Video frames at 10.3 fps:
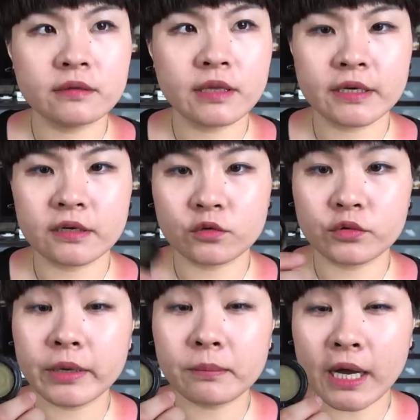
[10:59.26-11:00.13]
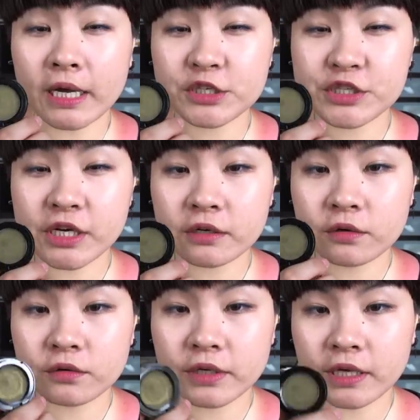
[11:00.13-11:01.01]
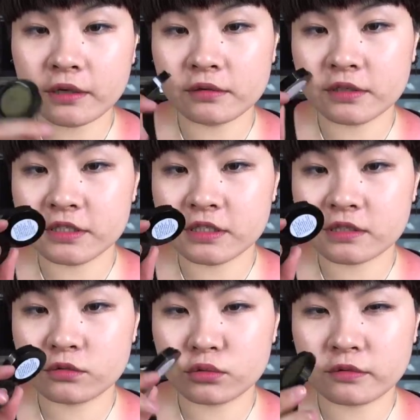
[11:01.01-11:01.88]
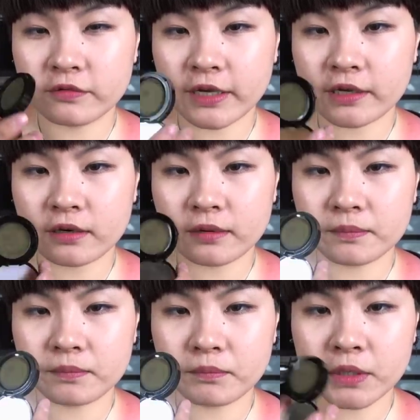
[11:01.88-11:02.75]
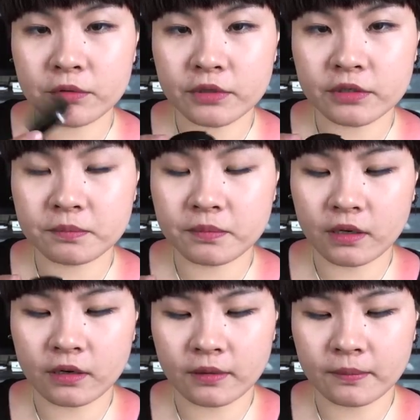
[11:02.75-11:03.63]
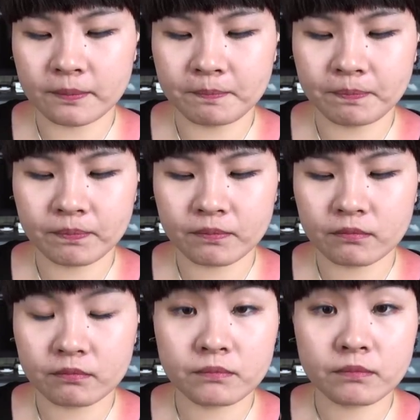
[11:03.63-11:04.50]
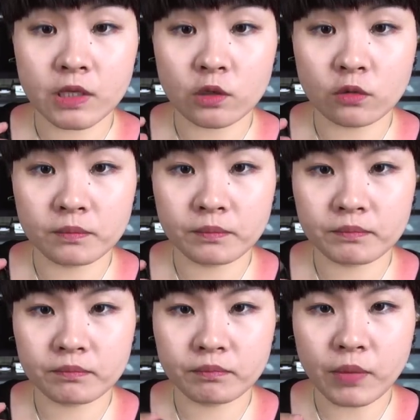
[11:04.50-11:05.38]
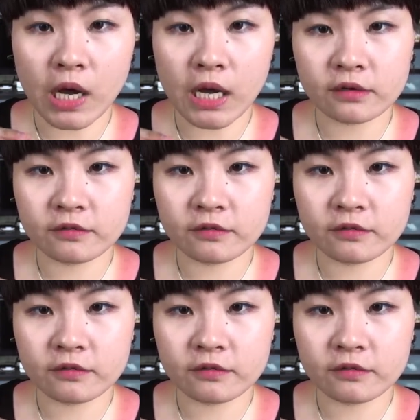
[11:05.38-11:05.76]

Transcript: like a cream eyeshadow in this sort of like um, mirrored, um, you know, pot